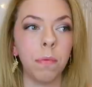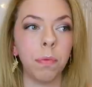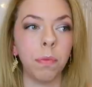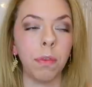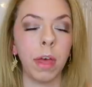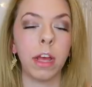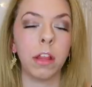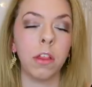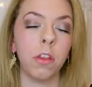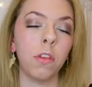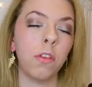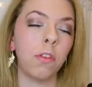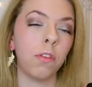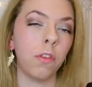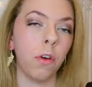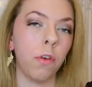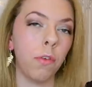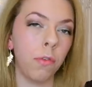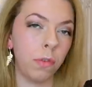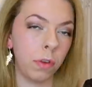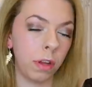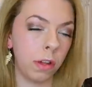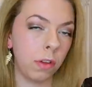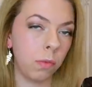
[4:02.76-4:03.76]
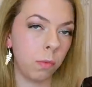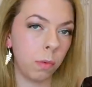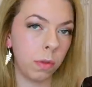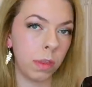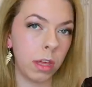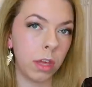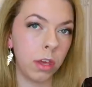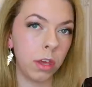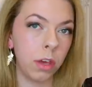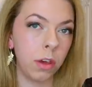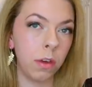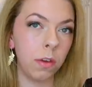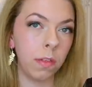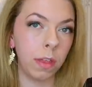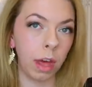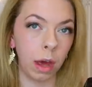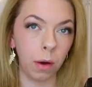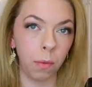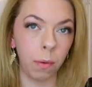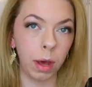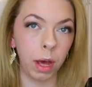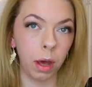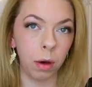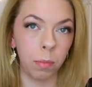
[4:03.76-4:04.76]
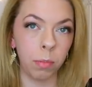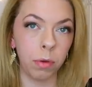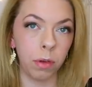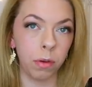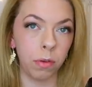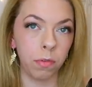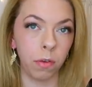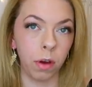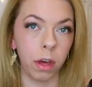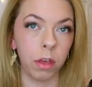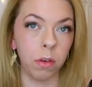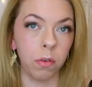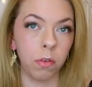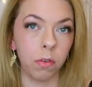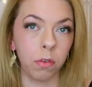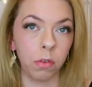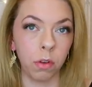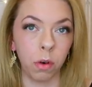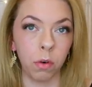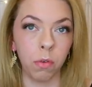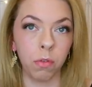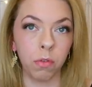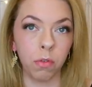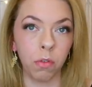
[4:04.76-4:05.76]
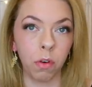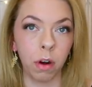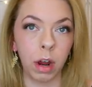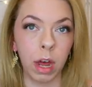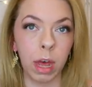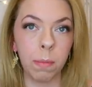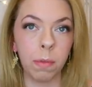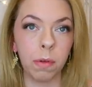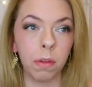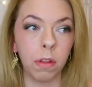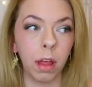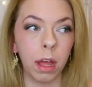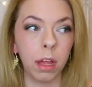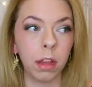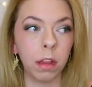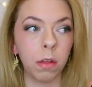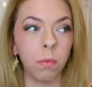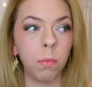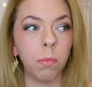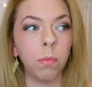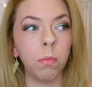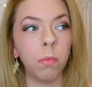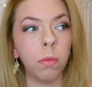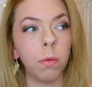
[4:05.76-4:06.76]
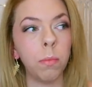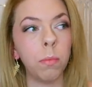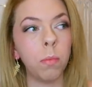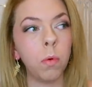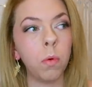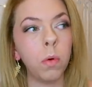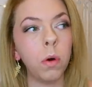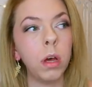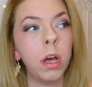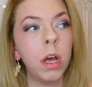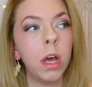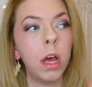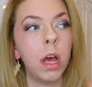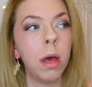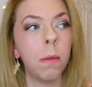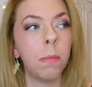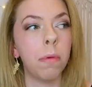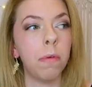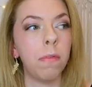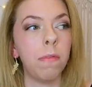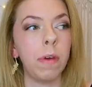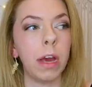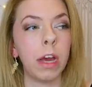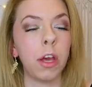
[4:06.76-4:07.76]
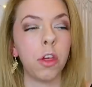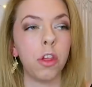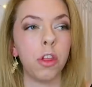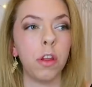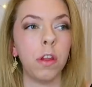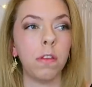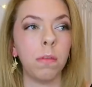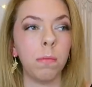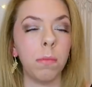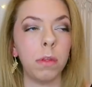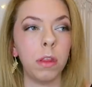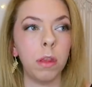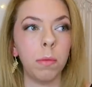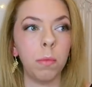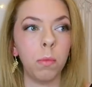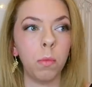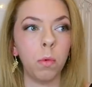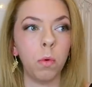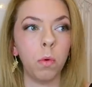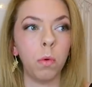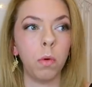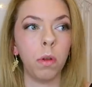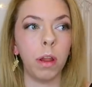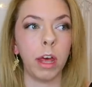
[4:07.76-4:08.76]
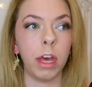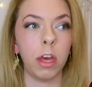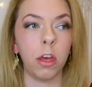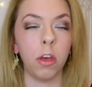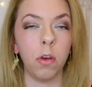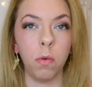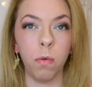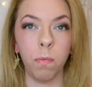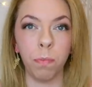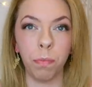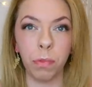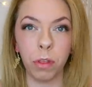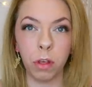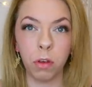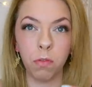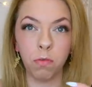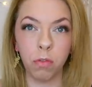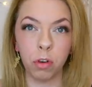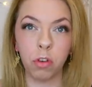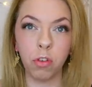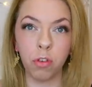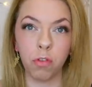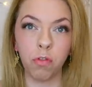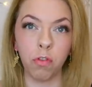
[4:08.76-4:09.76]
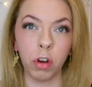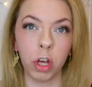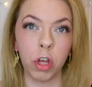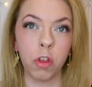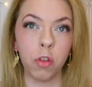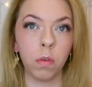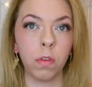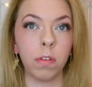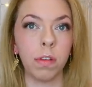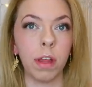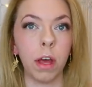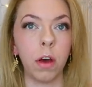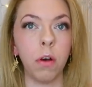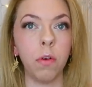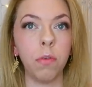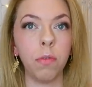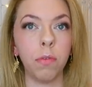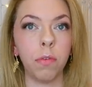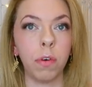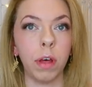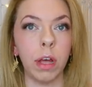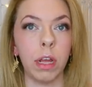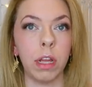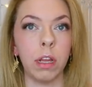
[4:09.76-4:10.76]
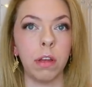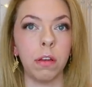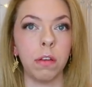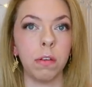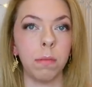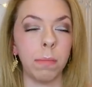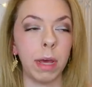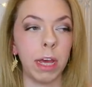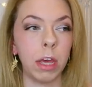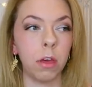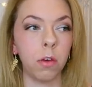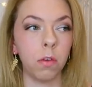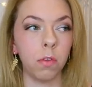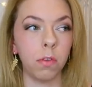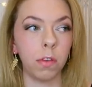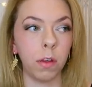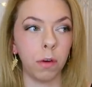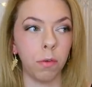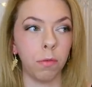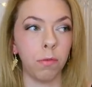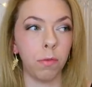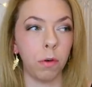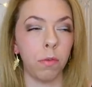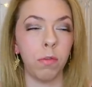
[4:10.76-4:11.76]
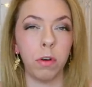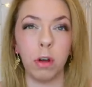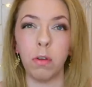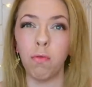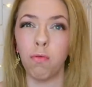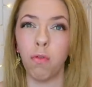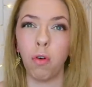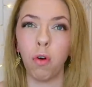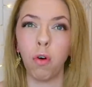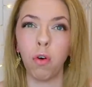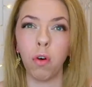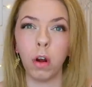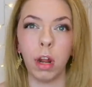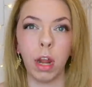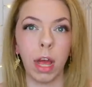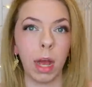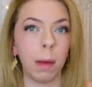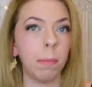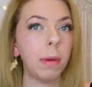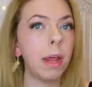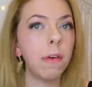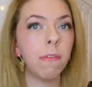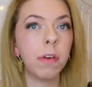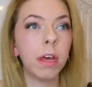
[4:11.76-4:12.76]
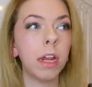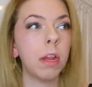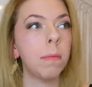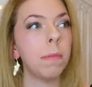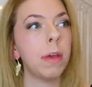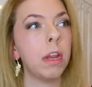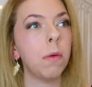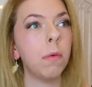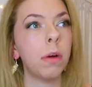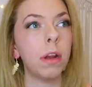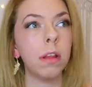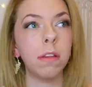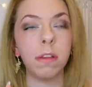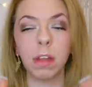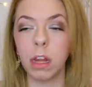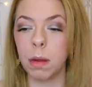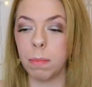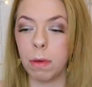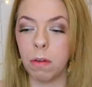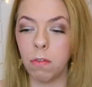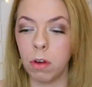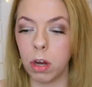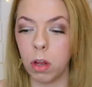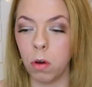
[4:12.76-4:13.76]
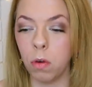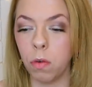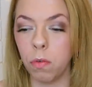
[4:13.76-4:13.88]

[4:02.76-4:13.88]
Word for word: like the softness within you that will help you find your soul tribe. Like, the more perfectionism and the more like you restrict yourself and make yourself feel really raw and like, I'm never going to meet anyone, it's going to be really